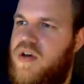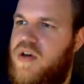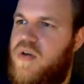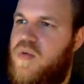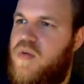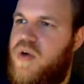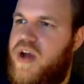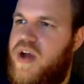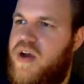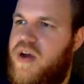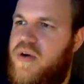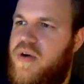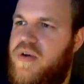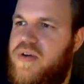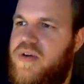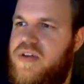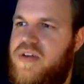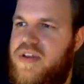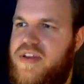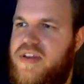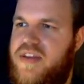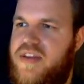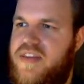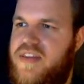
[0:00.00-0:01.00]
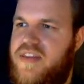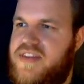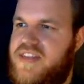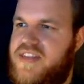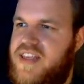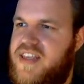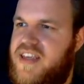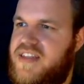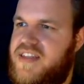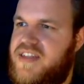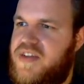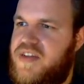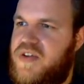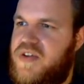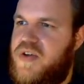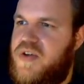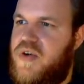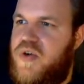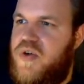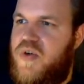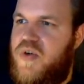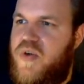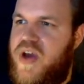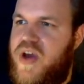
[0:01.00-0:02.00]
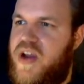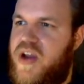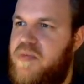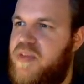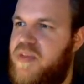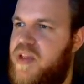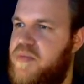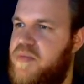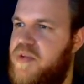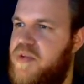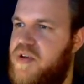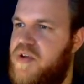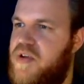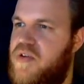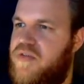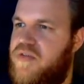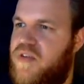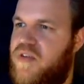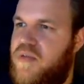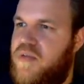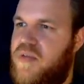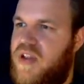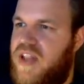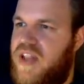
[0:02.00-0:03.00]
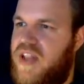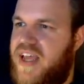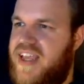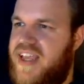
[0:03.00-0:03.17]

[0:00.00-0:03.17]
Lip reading: Oh wow, this thing is incredibly maneuverable.